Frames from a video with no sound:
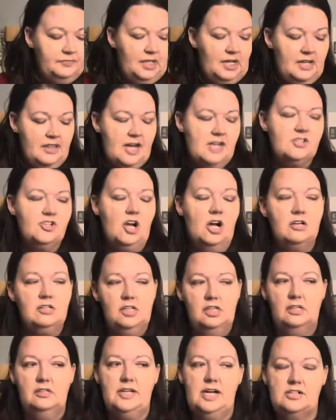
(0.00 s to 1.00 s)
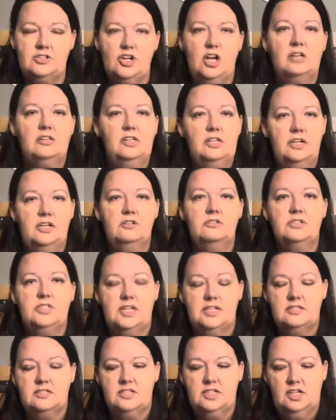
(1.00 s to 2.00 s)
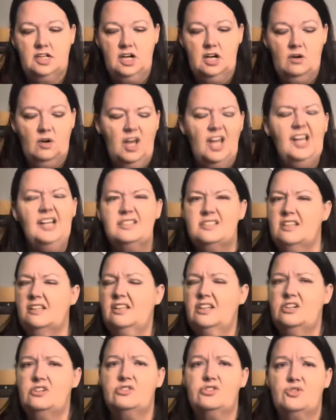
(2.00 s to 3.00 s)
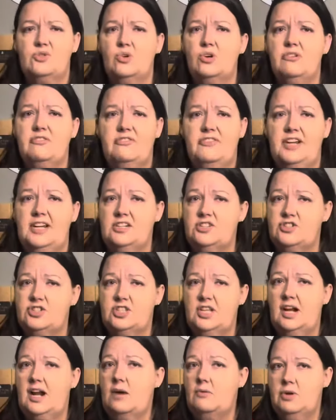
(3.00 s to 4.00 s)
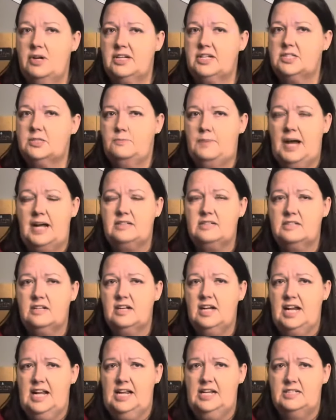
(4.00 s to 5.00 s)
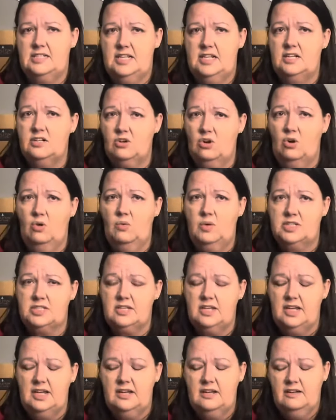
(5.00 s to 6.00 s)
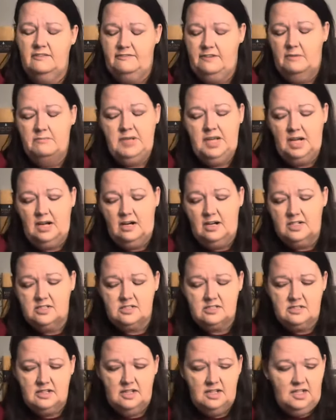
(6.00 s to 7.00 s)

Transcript: That chocolate note tends to go. It's a little shorter finish than I would expect on an 18-year-old whiskey, if I'm being honest.